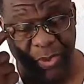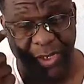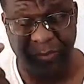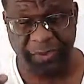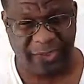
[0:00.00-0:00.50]
but
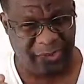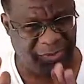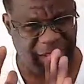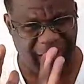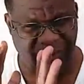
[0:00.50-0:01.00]
they were
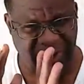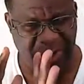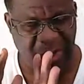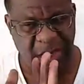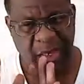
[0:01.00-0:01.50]
still not
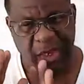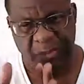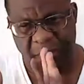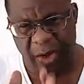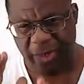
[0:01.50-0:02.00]
really
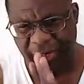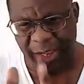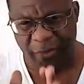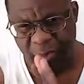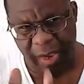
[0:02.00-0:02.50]
marked
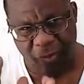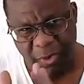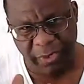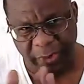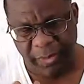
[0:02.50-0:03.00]
down where I
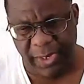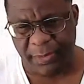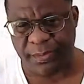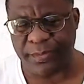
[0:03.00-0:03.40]
wanted them at.